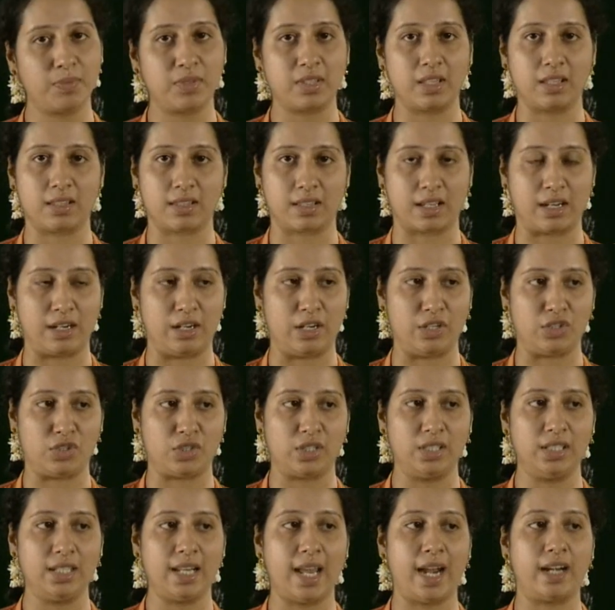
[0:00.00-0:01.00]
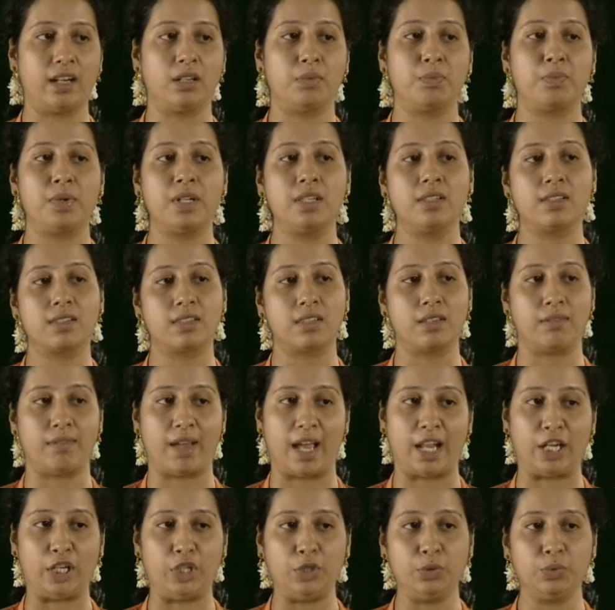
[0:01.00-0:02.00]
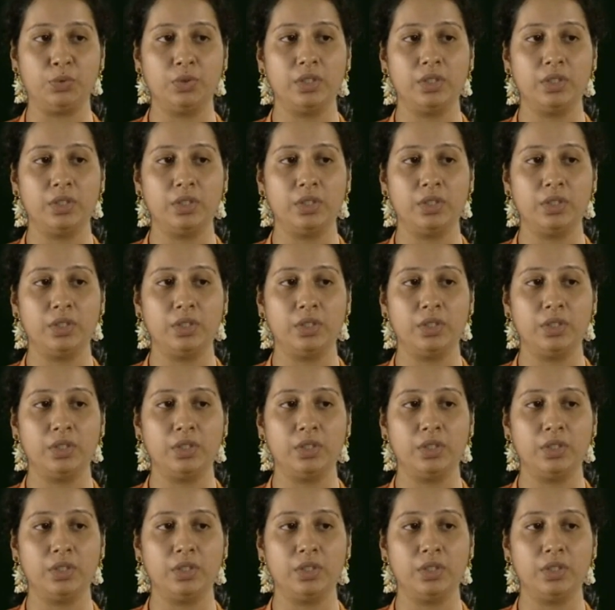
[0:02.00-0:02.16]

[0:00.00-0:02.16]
this condition and prints the value